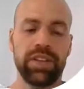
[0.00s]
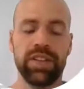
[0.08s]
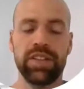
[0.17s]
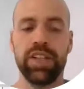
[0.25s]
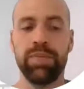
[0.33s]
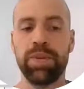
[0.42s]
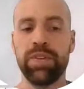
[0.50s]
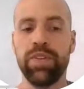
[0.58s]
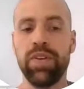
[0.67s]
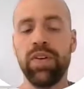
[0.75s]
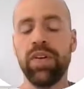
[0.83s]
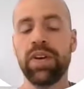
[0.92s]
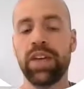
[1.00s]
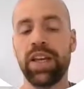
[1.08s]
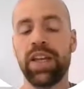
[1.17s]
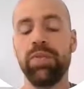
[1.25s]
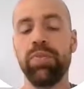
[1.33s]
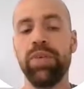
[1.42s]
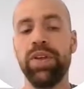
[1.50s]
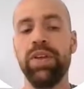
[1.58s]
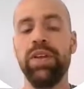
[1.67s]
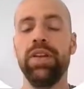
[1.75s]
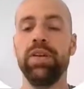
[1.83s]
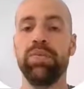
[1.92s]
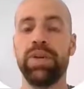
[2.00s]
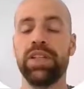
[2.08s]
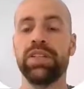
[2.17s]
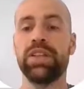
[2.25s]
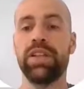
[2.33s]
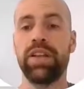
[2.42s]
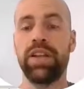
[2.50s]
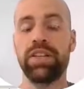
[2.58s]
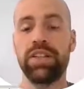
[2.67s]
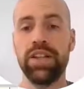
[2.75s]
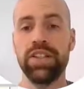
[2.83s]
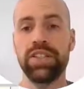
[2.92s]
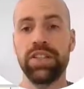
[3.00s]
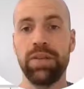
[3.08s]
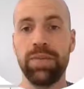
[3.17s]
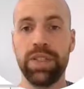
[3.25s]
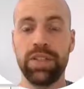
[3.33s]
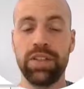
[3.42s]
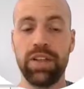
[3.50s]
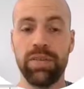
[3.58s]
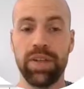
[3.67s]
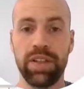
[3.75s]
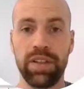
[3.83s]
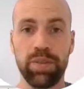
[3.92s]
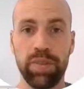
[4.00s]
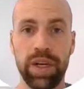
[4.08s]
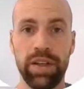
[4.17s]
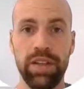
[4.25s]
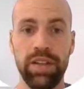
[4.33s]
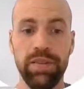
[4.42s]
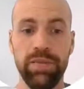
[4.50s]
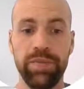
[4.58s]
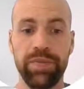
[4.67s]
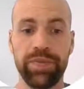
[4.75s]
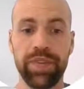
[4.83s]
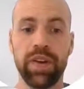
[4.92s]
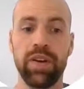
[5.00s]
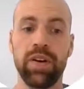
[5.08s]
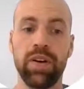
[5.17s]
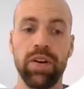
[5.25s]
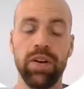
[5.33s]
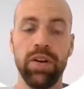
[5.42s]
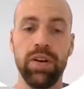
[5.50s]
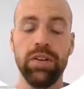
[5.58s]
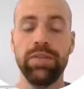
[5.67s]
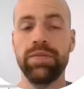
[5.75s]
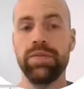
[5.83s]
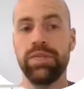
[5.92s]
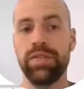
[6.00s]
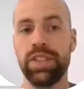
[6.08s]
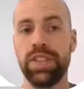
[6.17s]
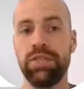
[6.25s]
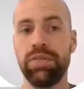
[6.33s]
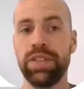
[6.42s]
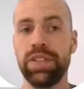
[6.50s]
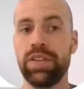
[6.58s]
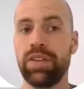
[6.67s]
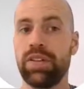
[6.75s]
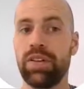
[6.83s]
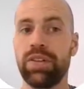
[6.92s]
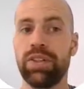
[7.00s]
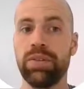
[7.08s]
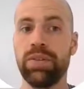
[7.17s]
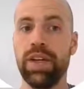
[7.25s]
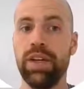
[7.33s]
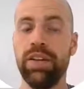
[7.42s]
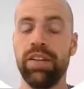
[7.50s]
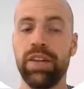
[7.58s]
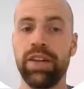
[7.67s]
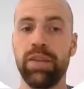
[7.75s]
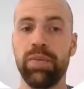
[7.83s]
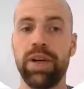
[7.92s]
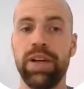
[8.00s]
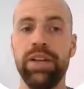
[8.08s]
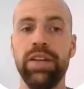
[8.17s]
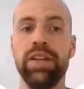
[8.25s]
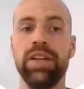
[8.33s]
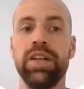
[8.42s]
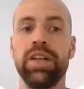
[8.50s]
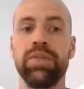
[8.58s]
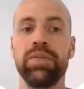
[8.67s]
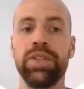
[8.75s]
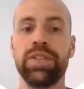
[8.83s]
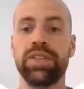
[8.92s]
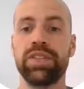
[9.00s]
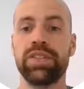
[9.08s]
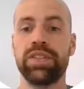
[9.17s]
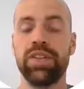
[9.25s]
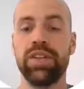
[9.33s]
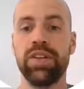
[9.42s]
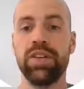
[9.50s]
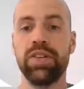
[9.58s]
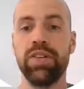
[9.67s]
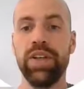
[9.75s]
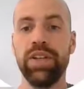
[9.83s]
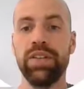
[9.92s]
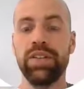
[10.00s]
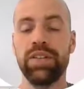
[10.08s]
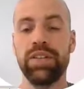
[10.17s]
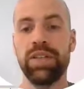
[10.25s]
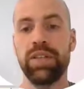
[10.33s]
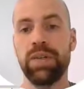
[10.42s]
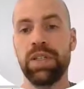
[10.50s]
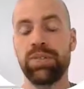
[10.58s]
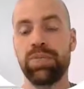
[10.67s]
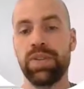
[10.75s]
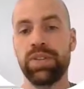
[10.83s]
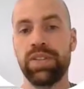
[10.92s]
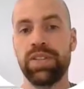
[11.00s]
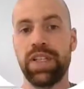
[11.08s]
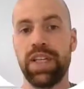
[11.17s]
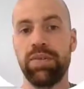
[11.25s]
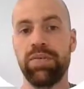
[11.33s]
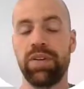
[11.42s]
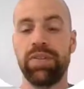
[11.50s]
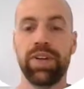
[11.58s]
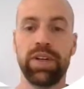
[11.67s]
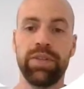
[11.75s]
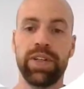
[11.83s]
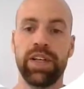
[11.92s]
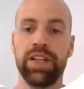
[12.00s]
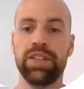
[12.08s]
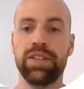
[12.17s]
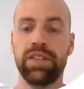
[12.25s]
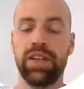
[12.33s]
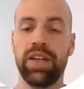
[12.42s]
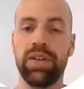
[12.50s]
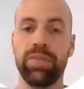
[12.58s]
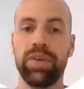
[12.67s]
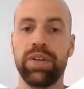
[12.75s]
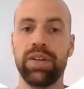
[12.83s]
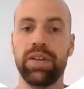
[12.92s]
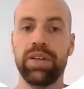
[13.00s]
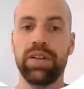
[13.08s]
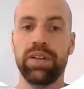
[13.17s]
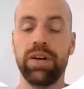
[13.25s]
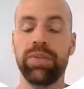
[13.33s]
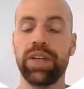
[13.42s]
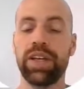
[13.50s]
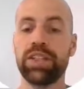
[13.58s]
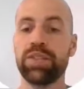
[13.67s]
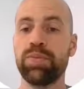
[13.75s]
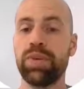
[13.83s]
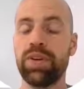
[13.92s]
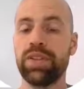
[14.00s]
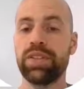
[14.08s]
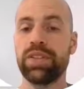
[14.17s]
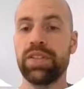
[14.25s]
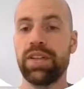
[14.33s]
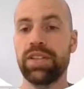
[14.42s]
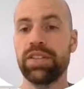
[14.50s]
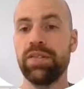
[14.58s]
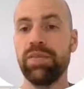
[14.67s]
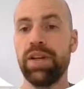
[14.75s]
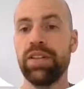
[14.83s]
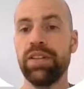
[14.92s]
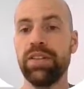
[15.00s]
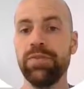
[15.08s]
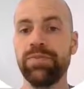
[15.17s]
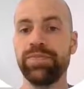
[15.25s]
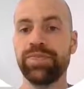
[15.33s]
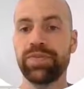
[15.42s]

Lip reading: as I said before, can be based on the destination that we determined in the body, or if we did not do anything in the body, we just read the whereas process type from the communication type, a communication point customizing